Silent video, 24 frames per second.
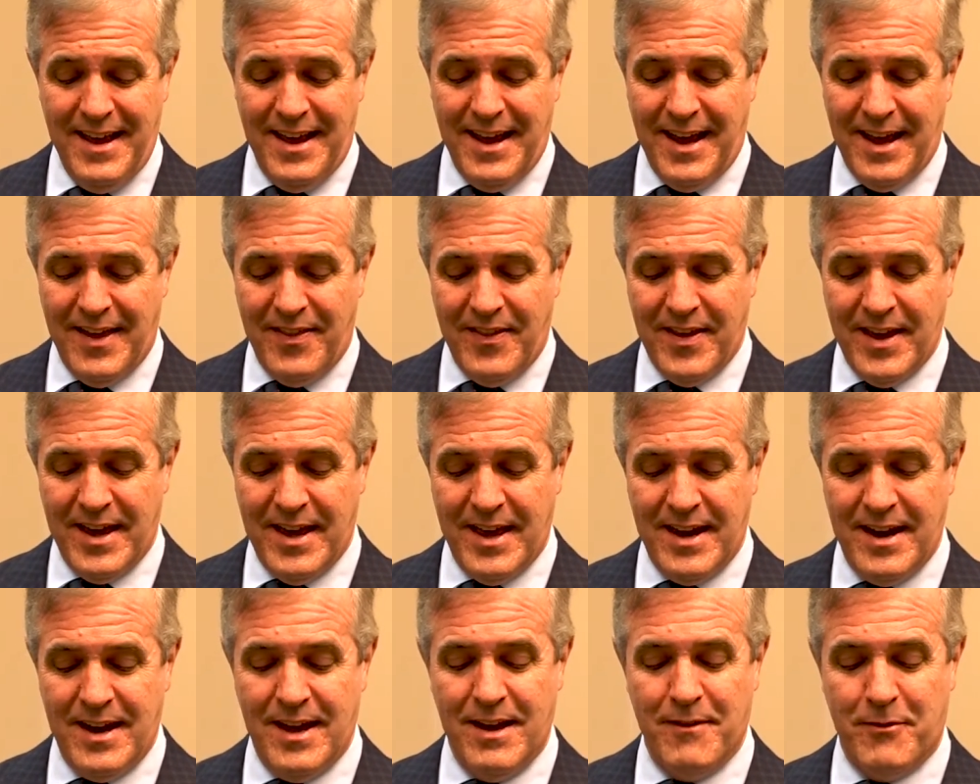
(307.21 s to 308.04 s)
And
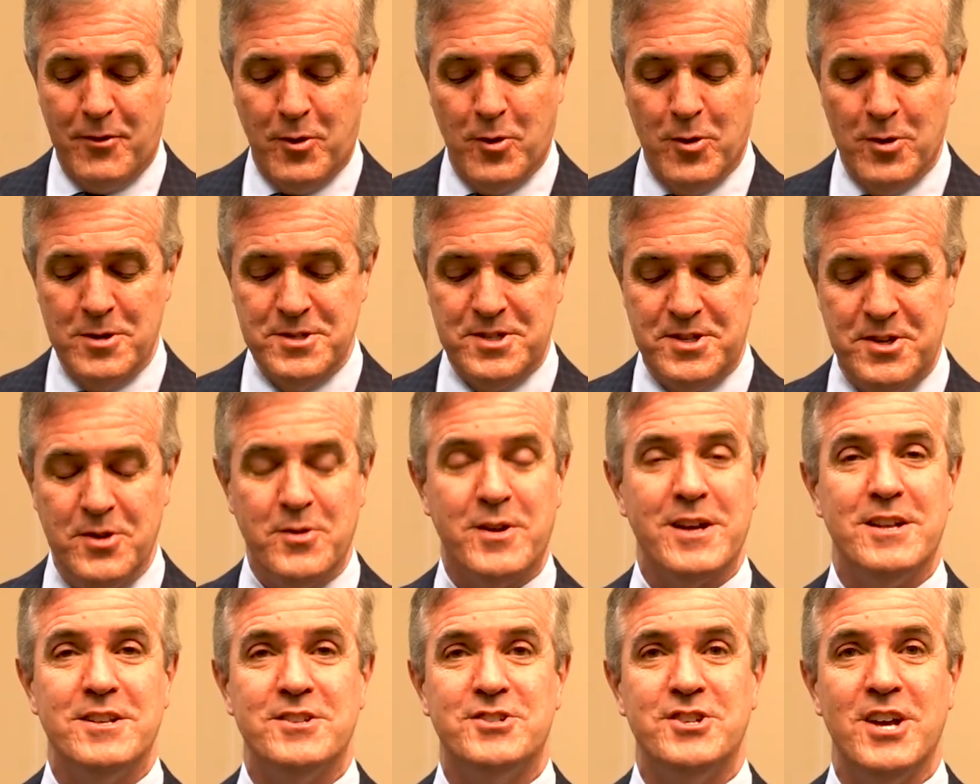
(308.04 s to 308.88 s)
then, of course, you
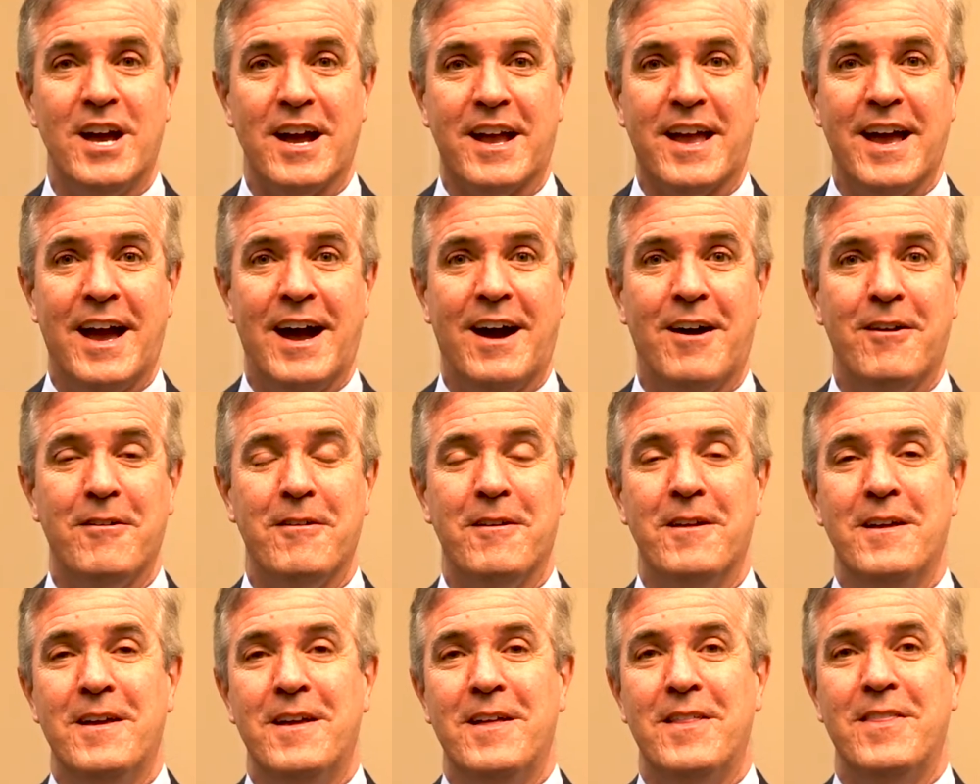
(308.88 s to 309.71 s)
can check out
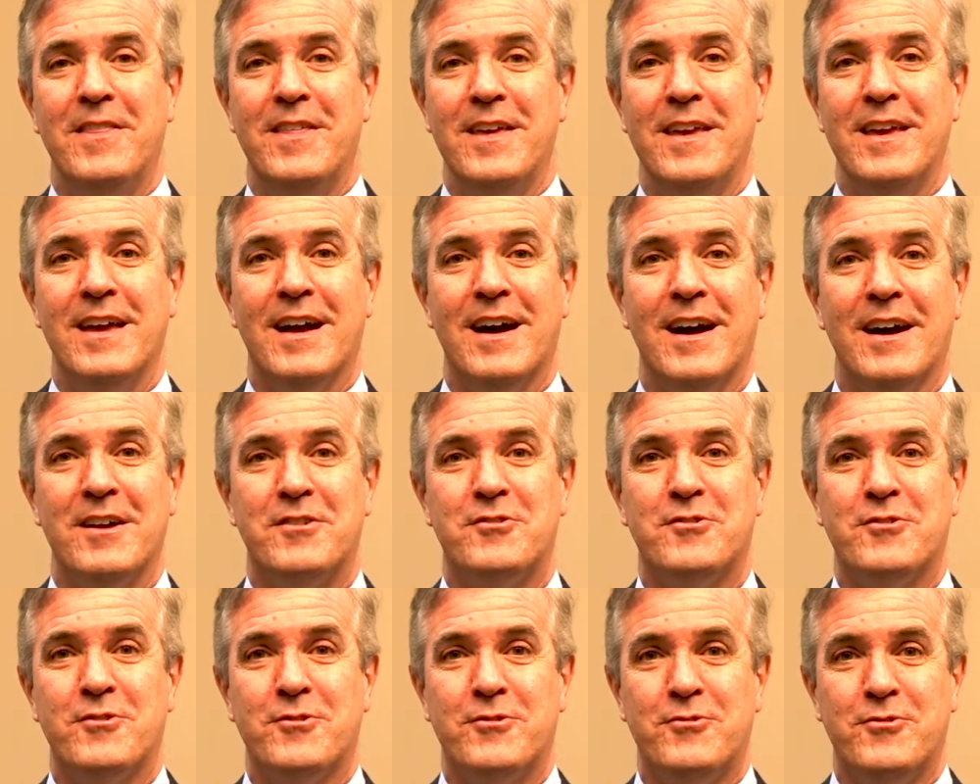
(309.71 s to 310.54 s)
the uh,
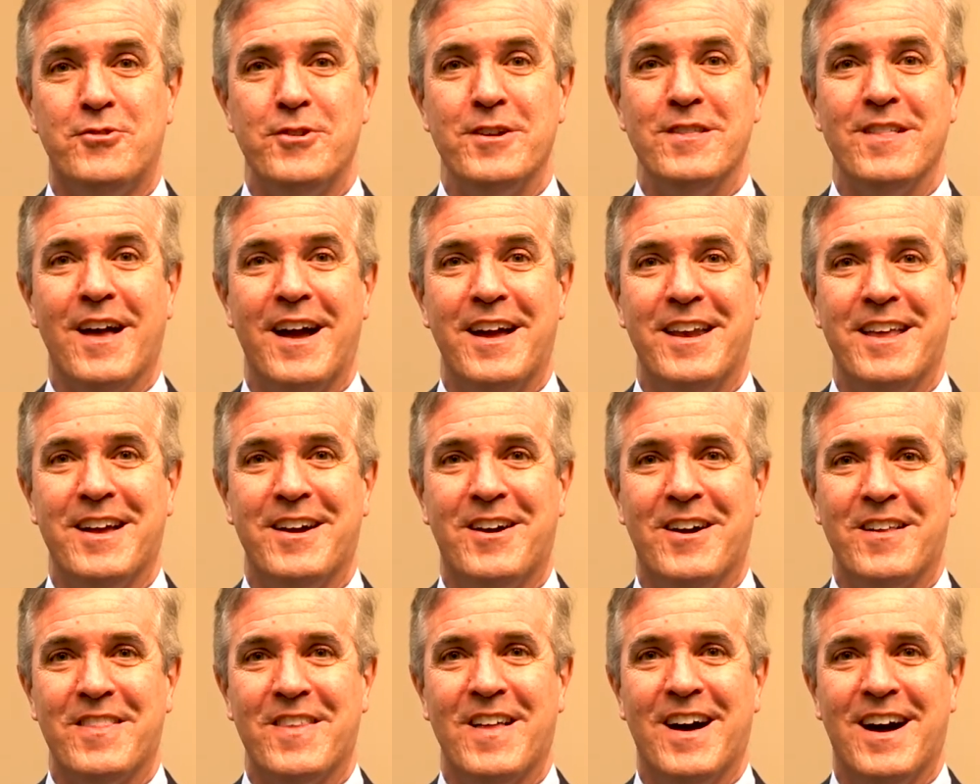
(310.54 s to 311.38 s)
tree lighting
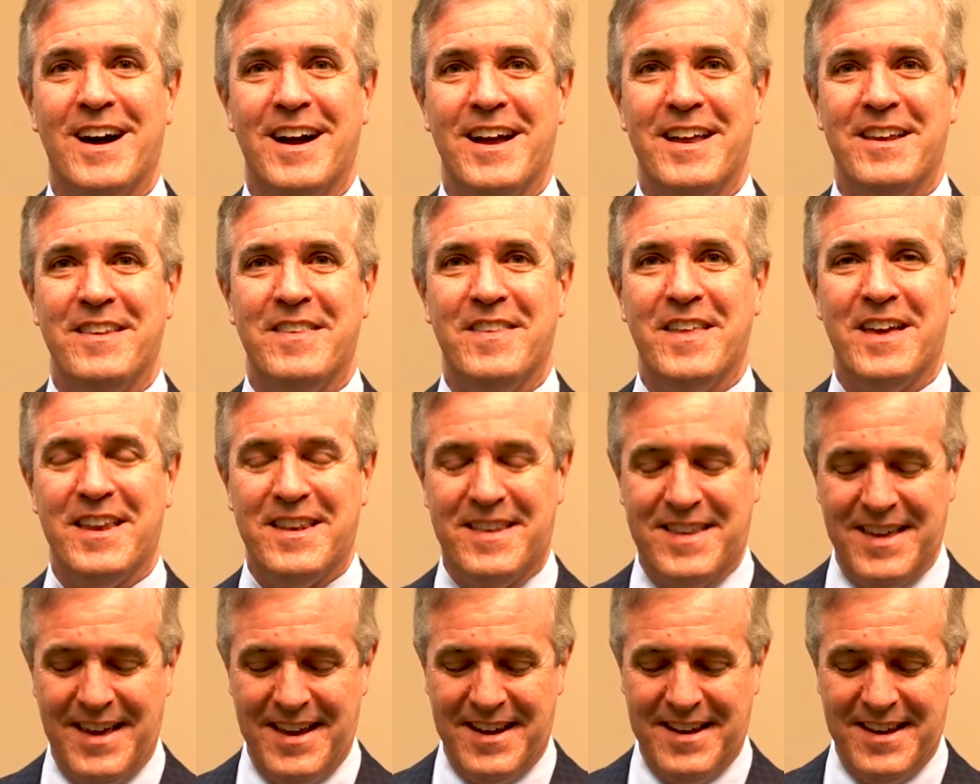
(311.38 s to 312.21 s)
online,
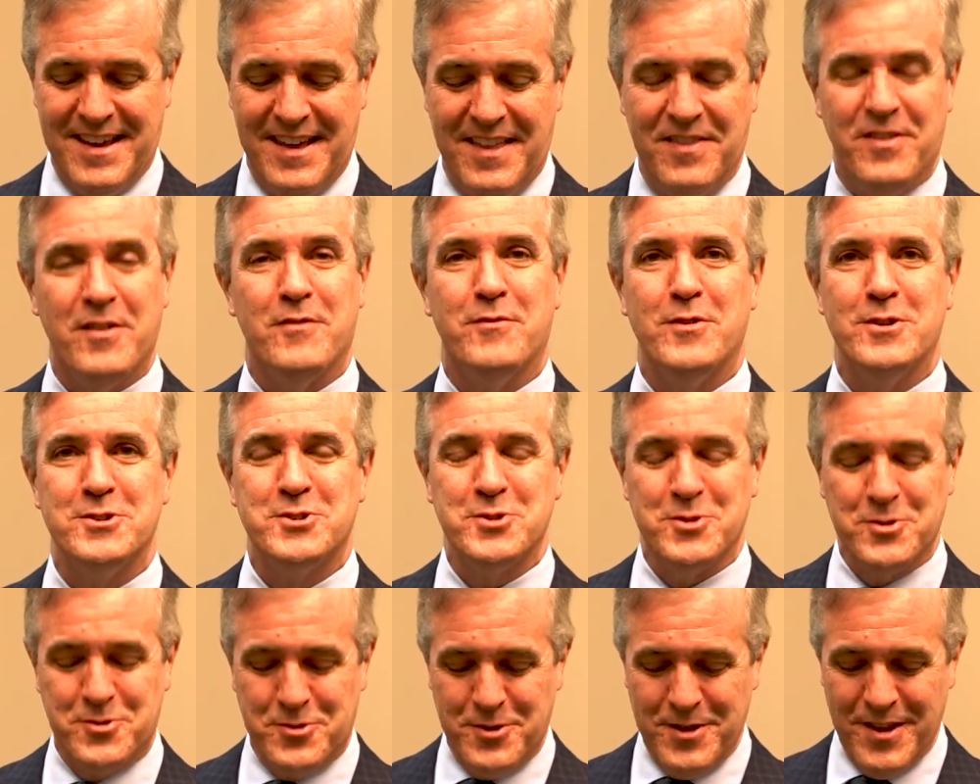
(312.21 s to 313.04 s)
that, that uh, the
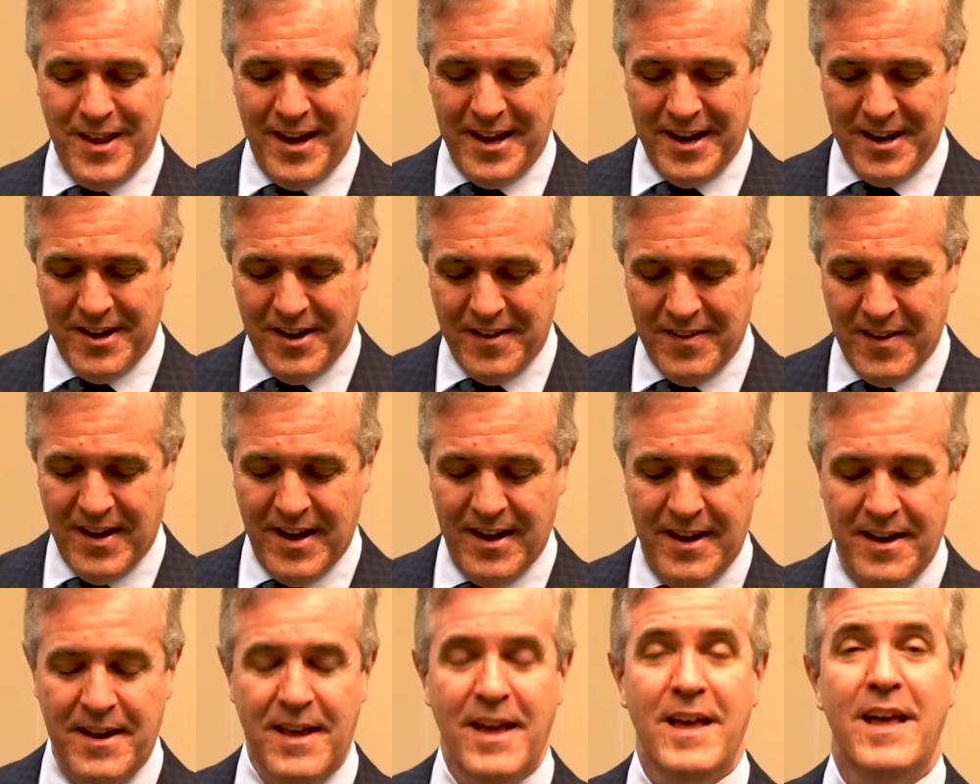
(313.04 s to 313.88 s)
virtual tree lighting
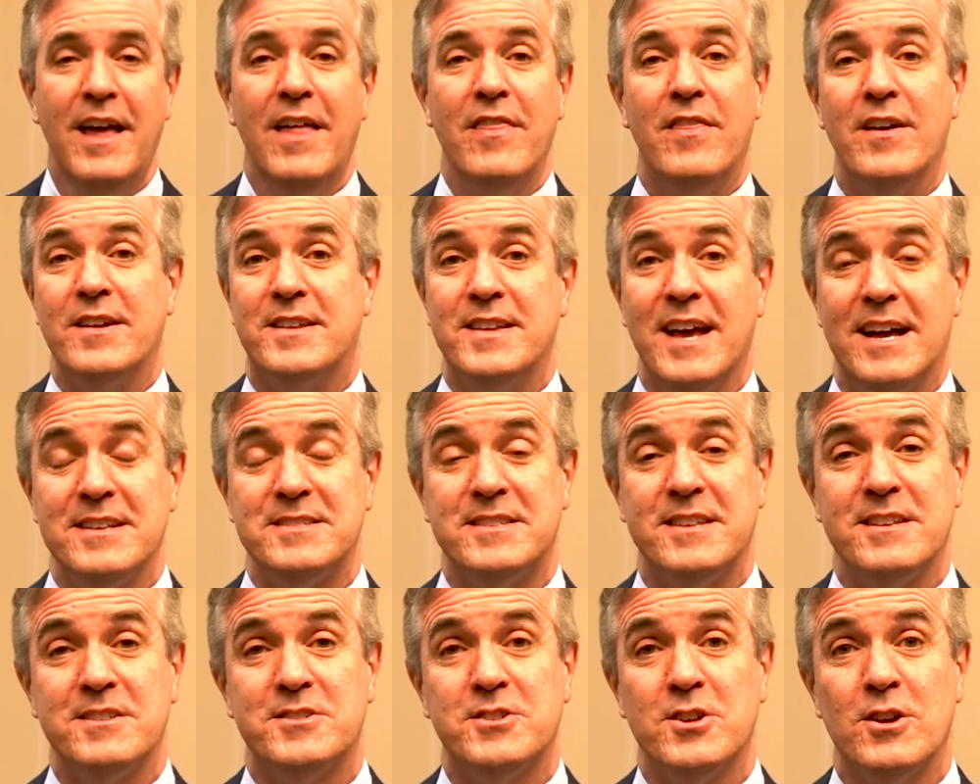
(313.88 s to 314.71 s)
online. The
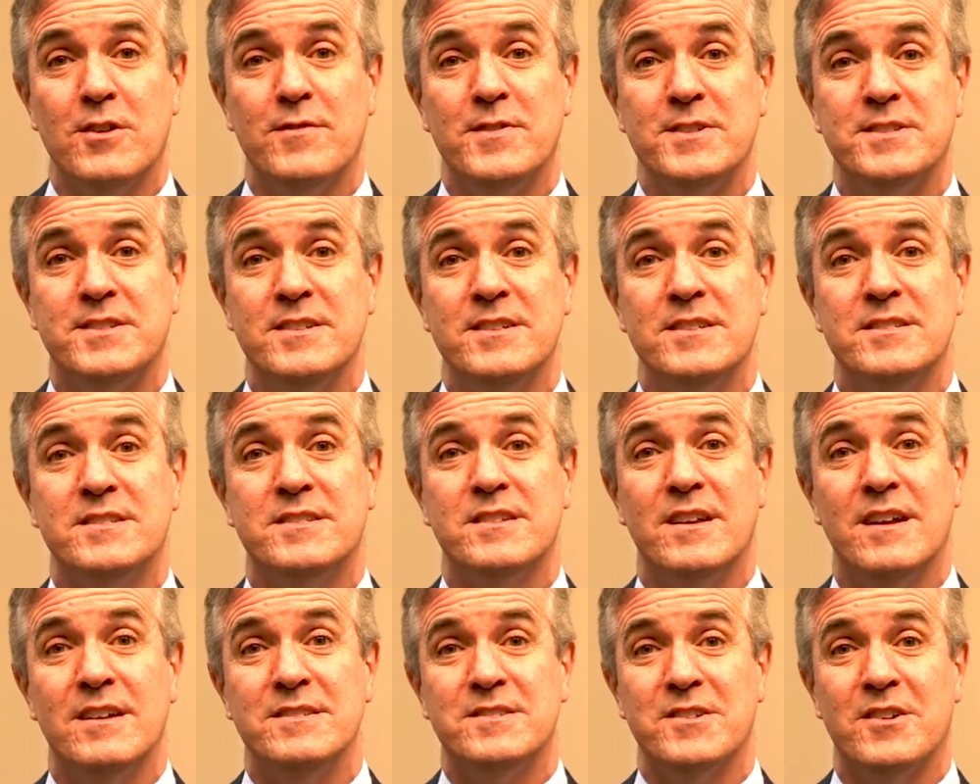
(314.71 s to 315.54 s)
testing
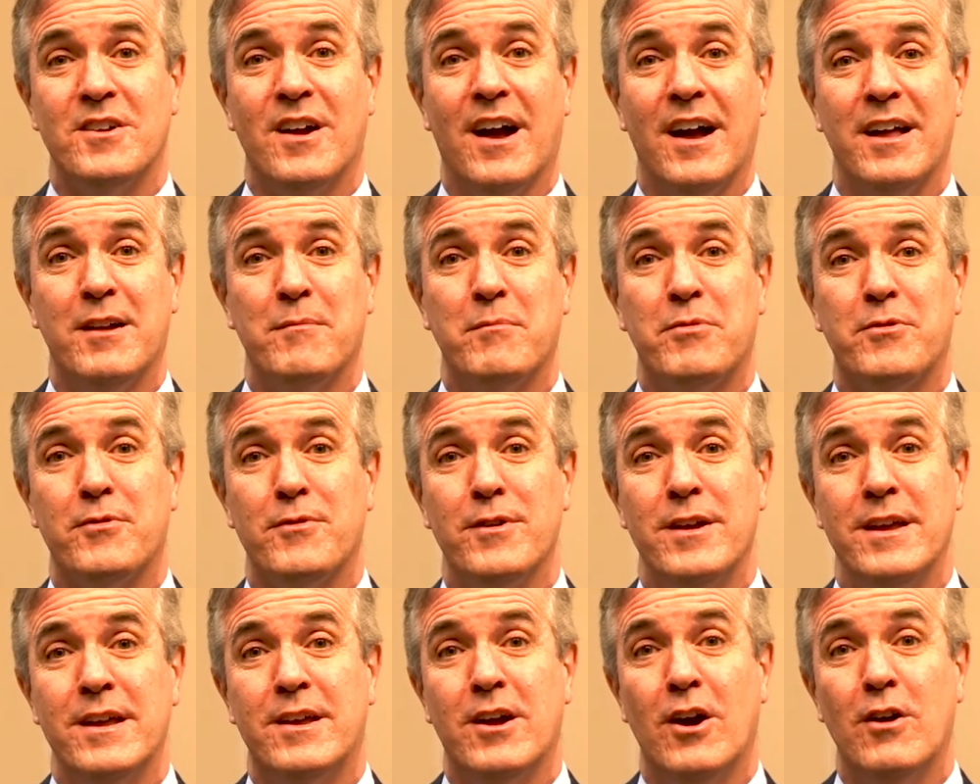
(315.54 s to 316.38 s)
services is our item
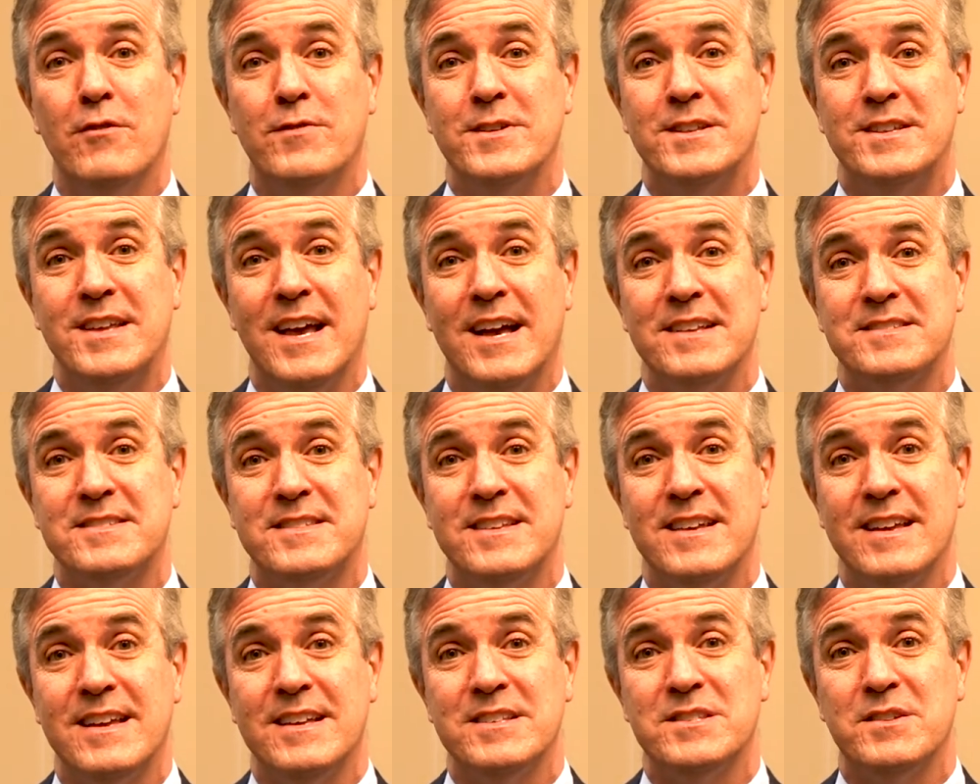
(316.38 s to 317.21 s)
three. COVID
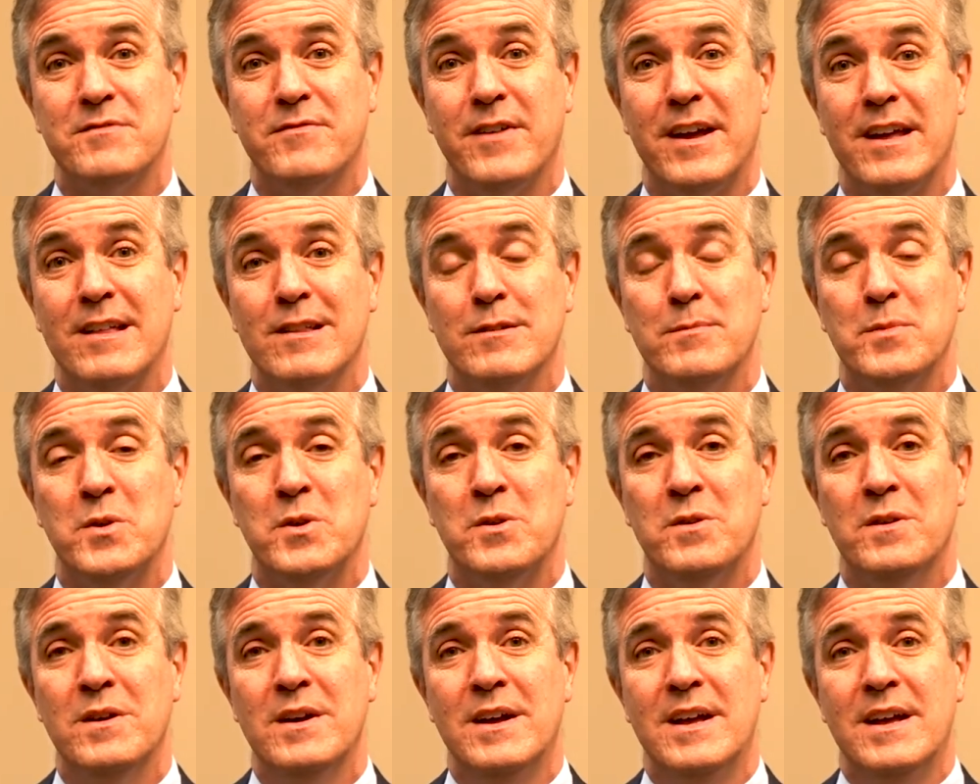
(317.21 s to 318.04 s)
testing is
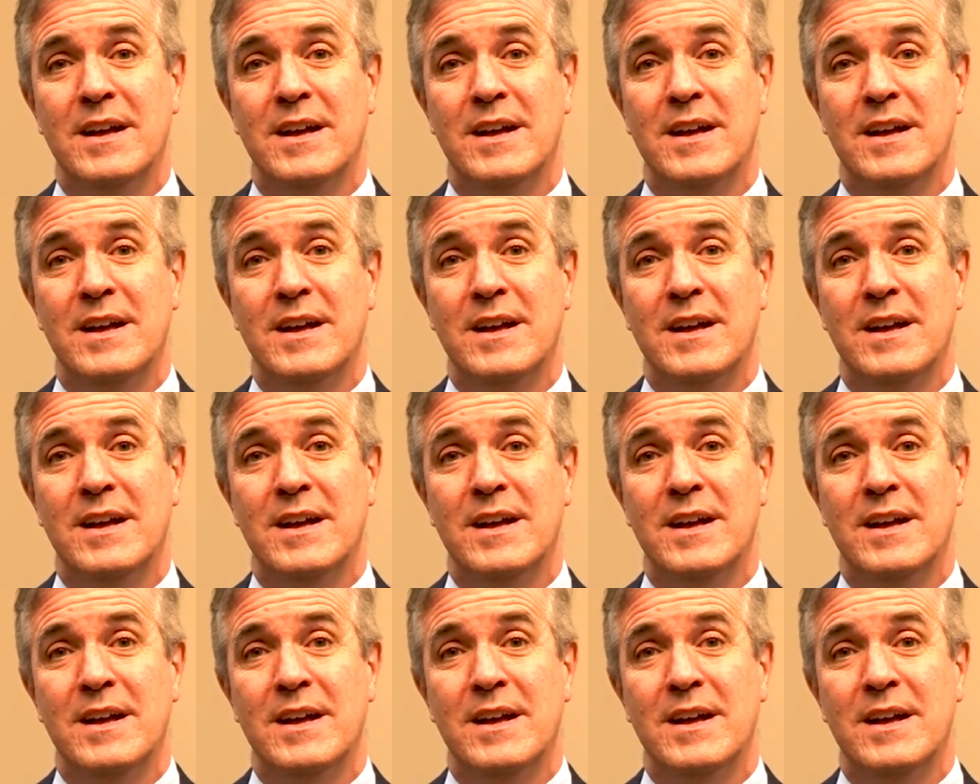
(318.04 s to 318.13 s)
available